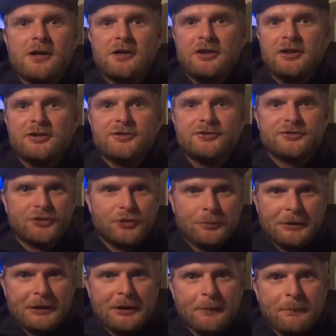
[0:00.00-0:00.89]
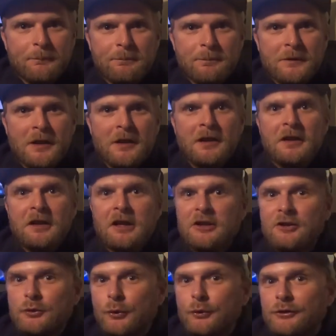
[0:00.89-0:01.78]
cost for me
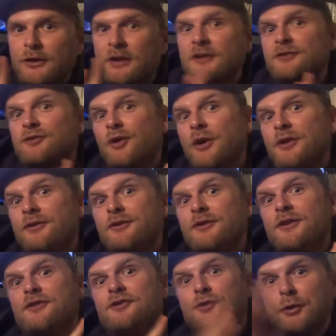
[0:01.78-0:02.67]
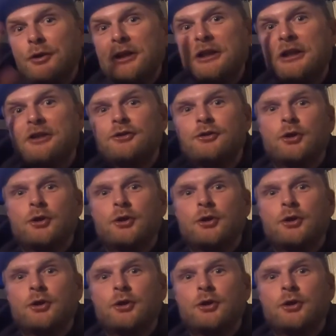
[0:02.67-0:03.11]
in 2023.